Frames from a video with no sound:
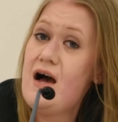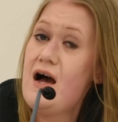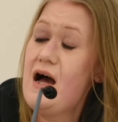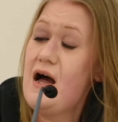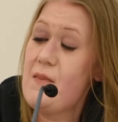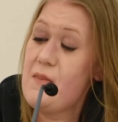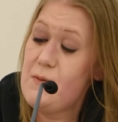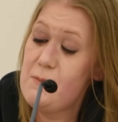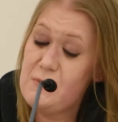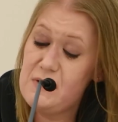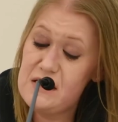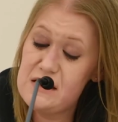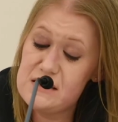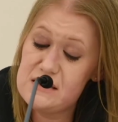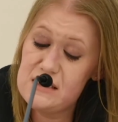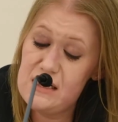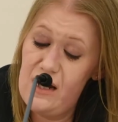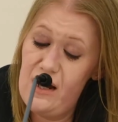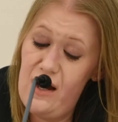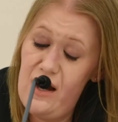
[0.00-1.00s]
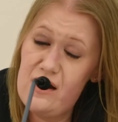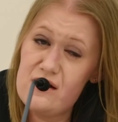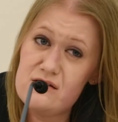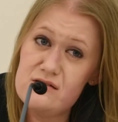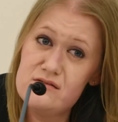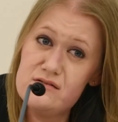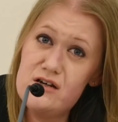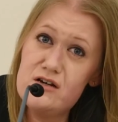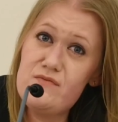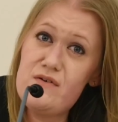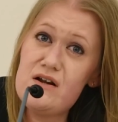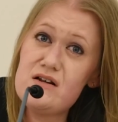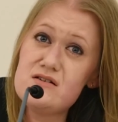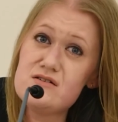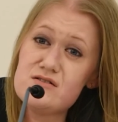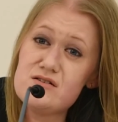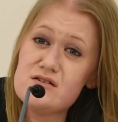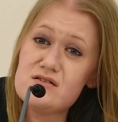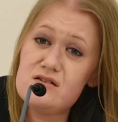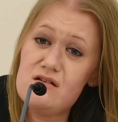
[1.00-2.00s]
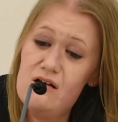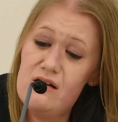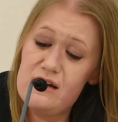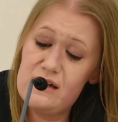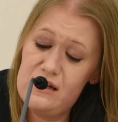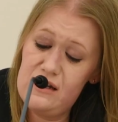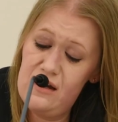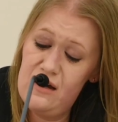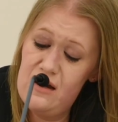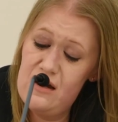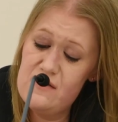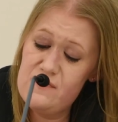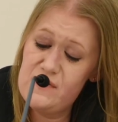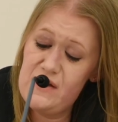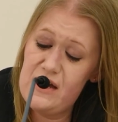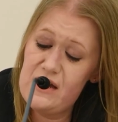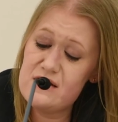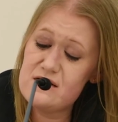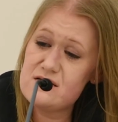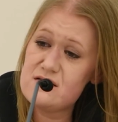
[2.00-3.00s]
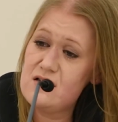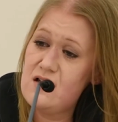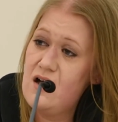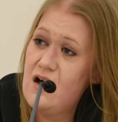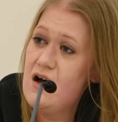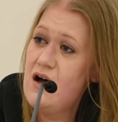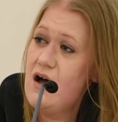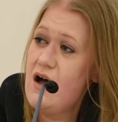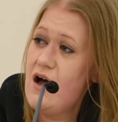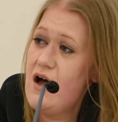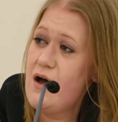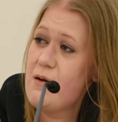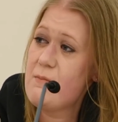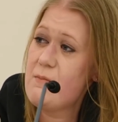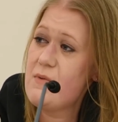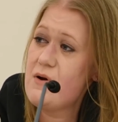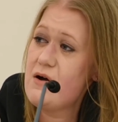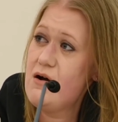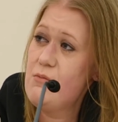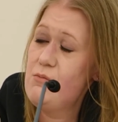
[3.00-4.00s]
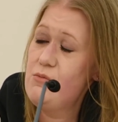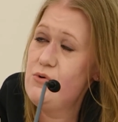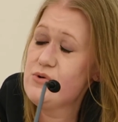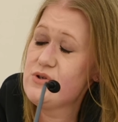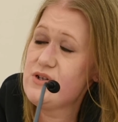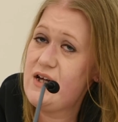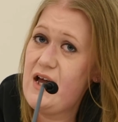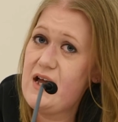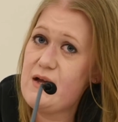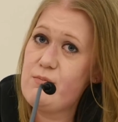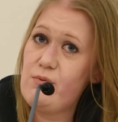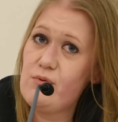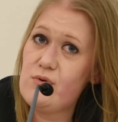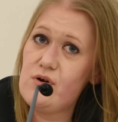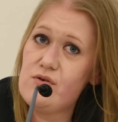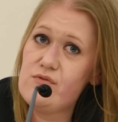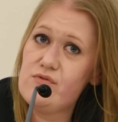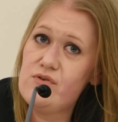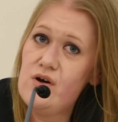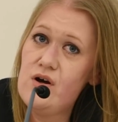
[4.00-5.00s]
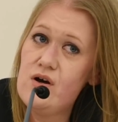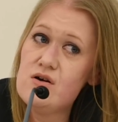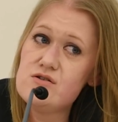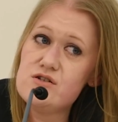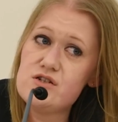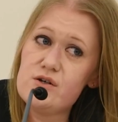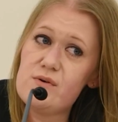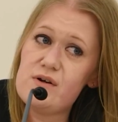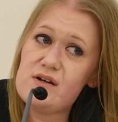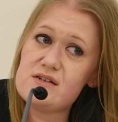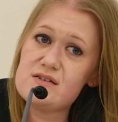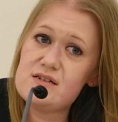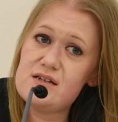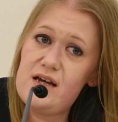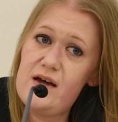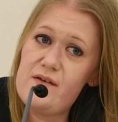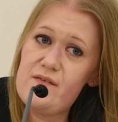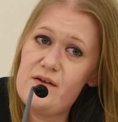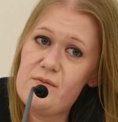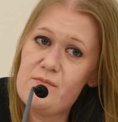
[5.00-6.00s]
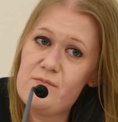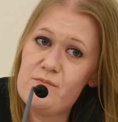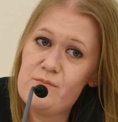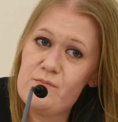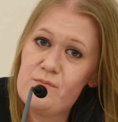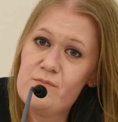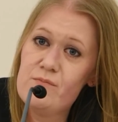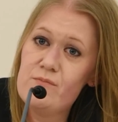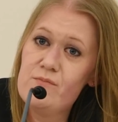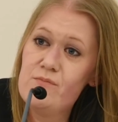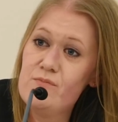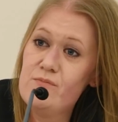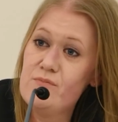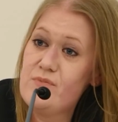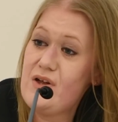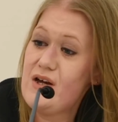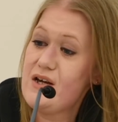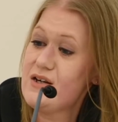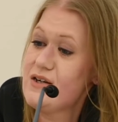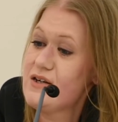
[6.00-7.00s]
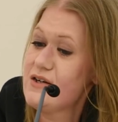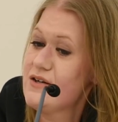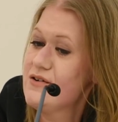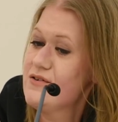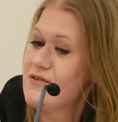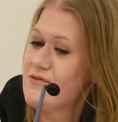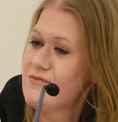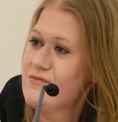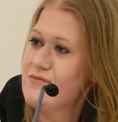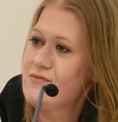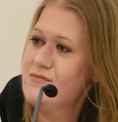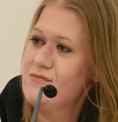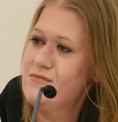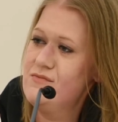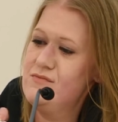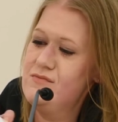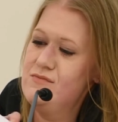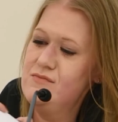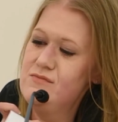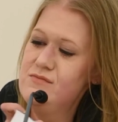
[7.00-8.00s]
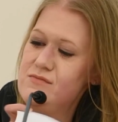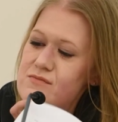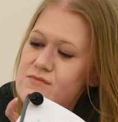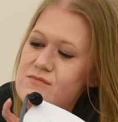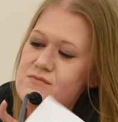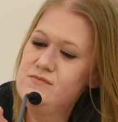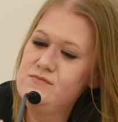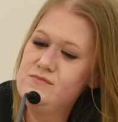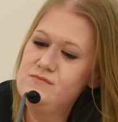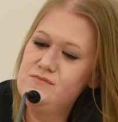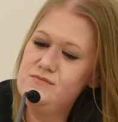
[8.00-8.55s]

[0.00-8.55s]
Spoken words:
and the media and events just like this are more than capable of doing together. Thank you.